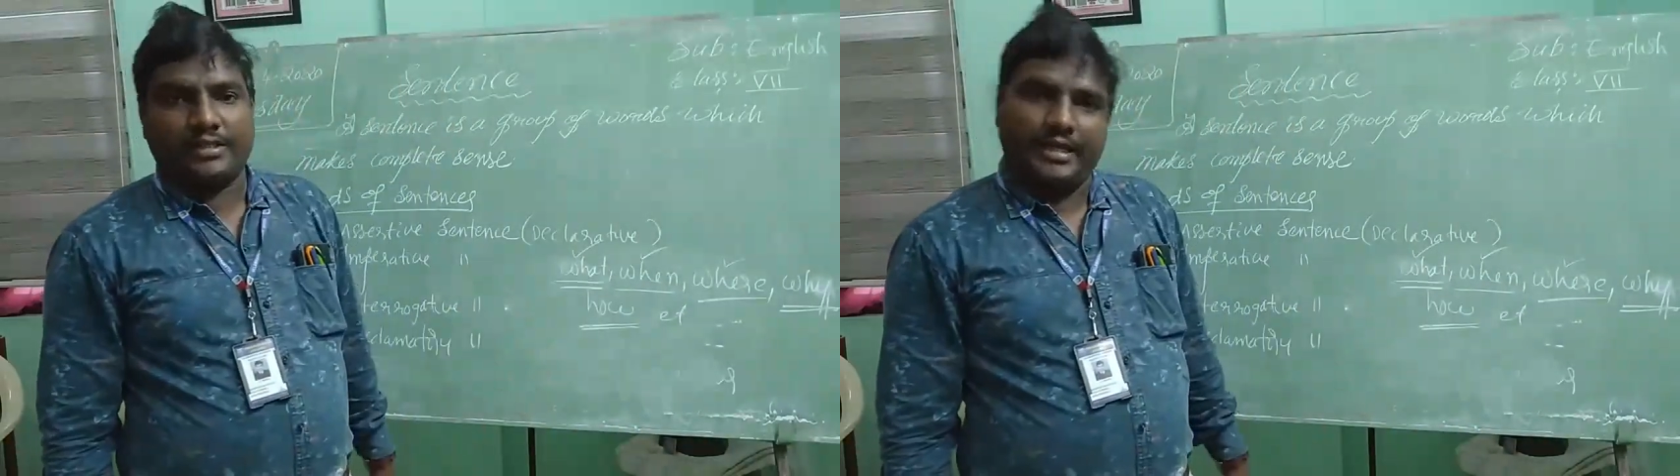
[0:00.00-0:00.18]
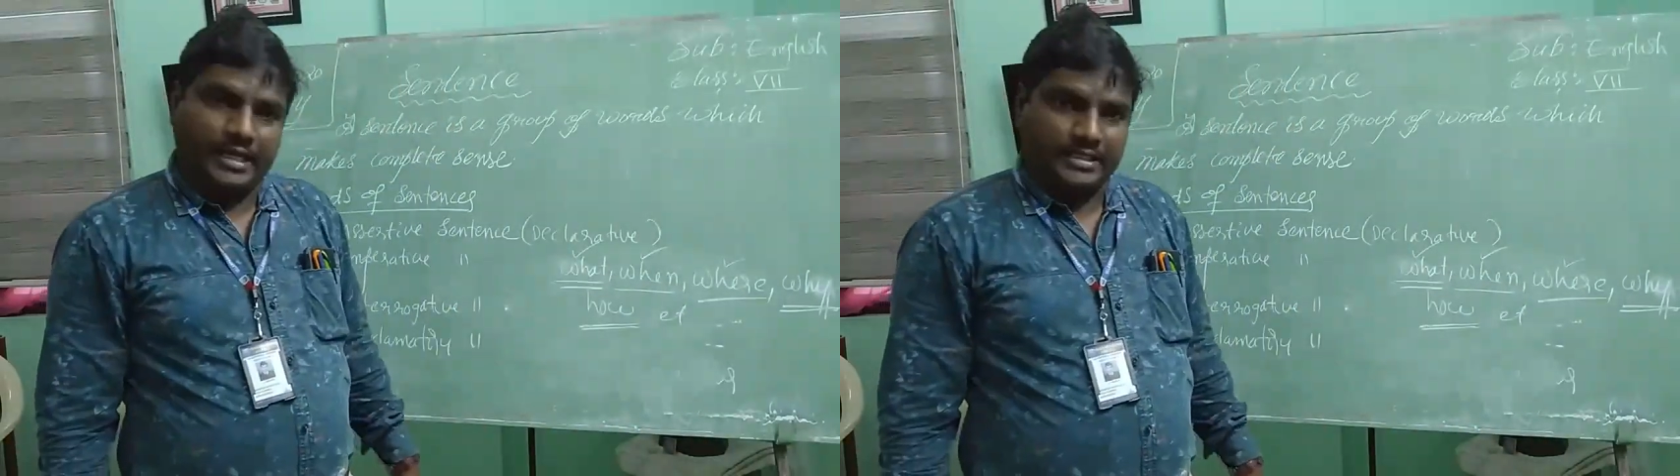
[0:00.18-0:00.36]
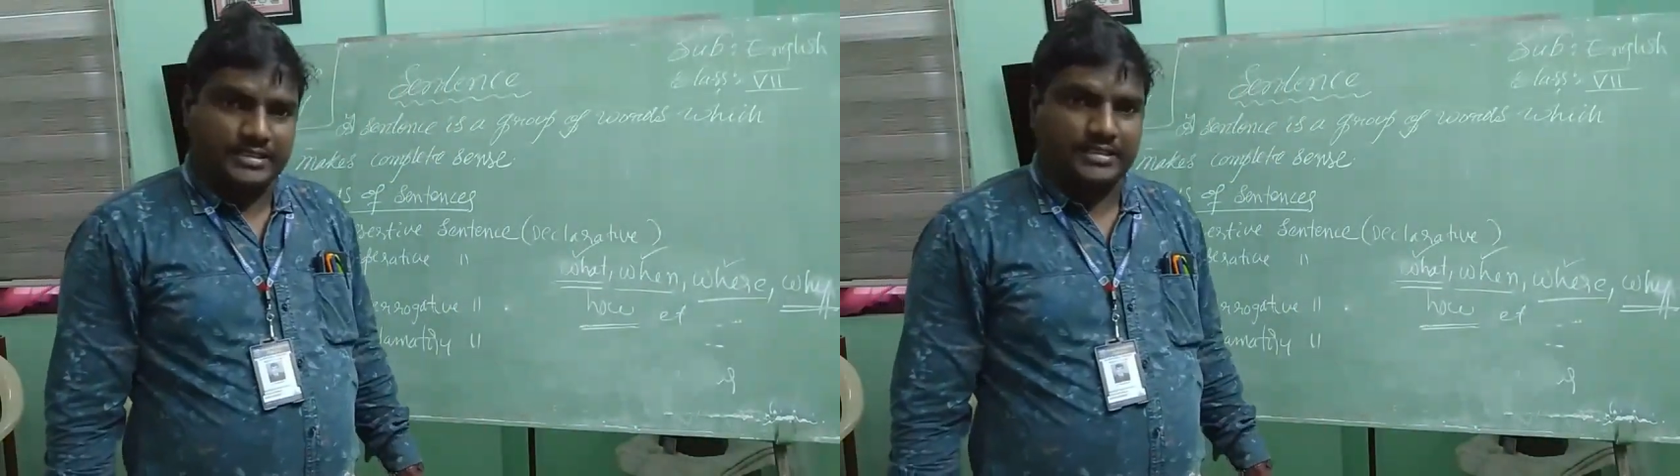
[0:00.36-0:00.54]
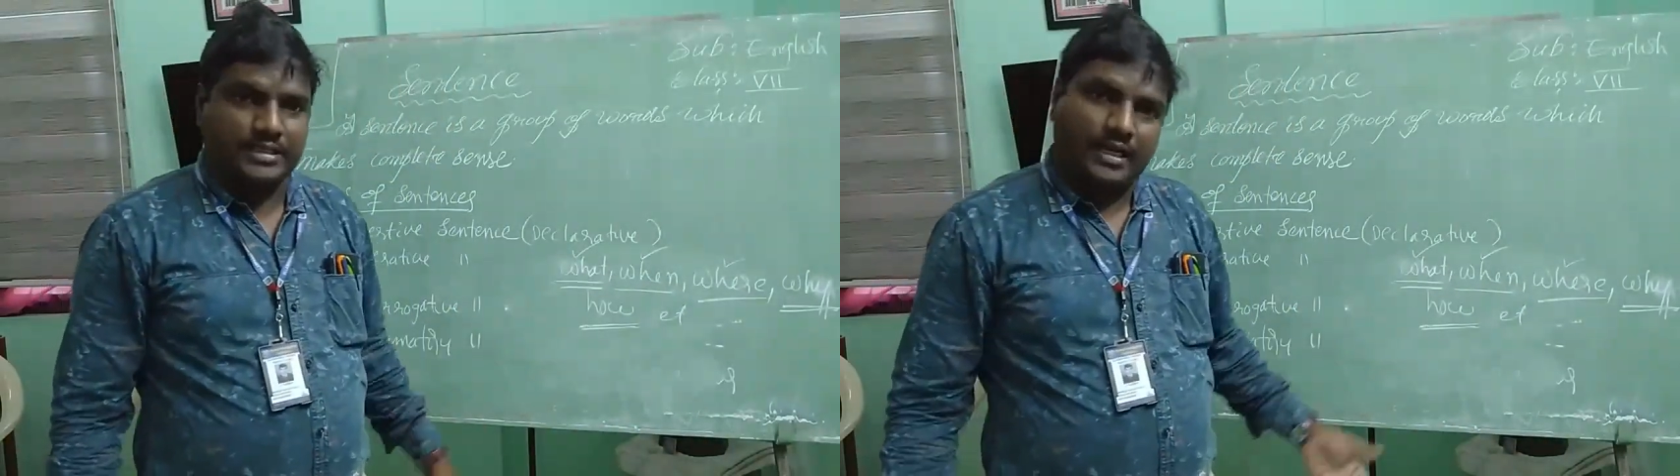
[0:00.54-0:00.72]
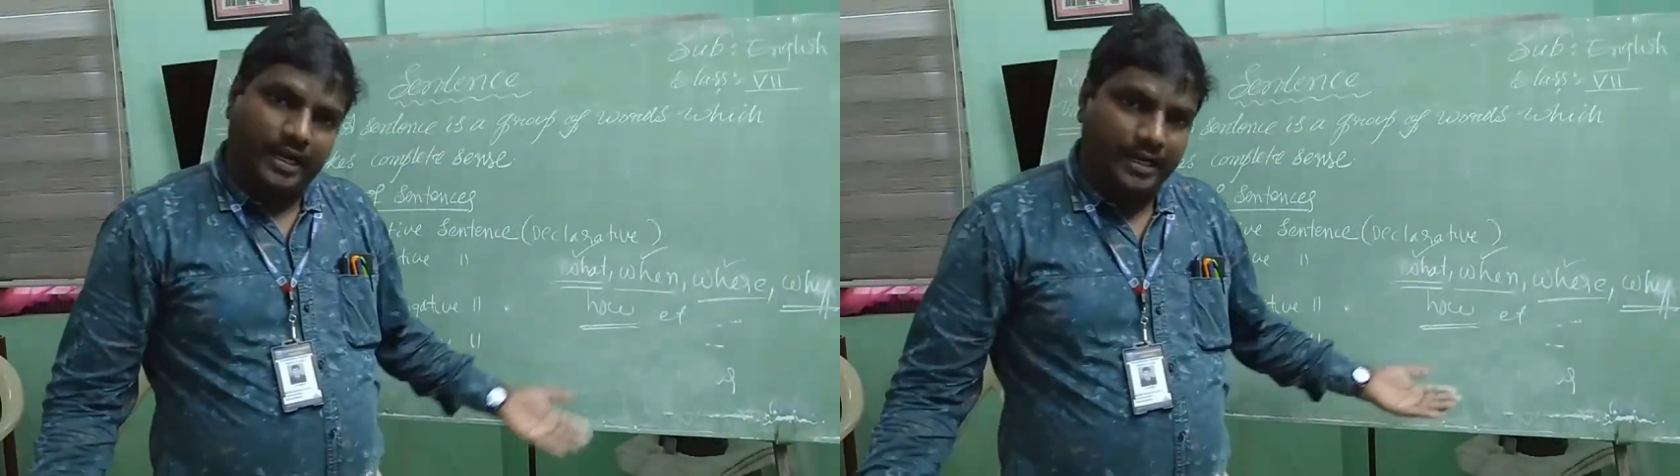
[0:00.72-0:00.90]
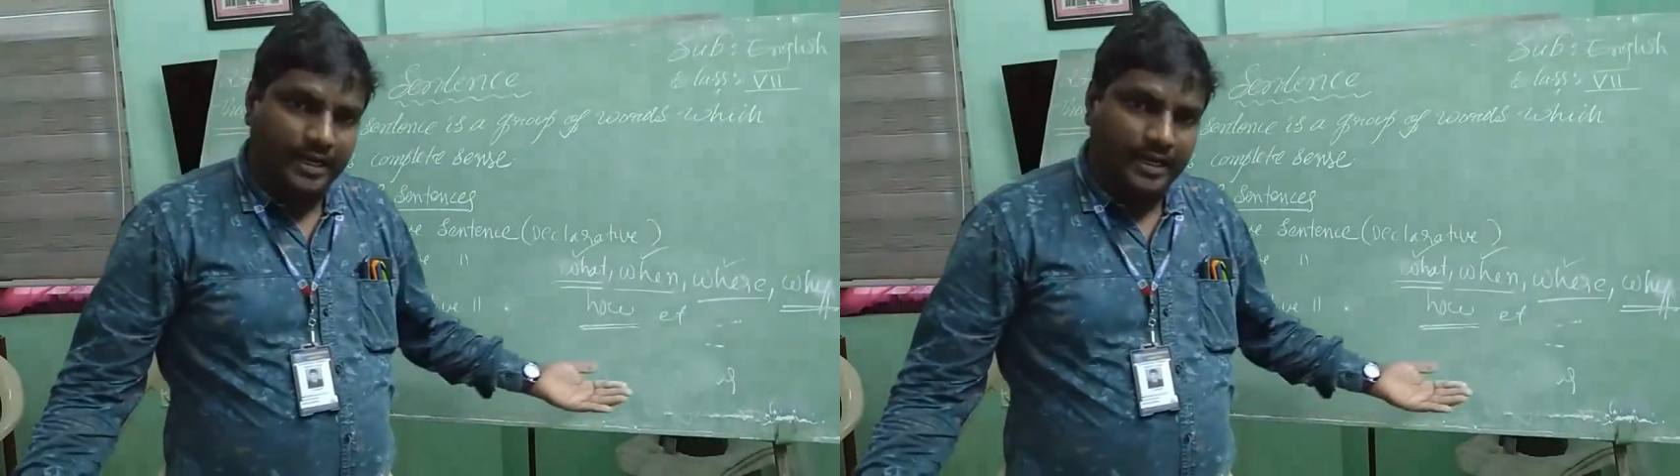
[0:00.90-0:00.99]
Yes, I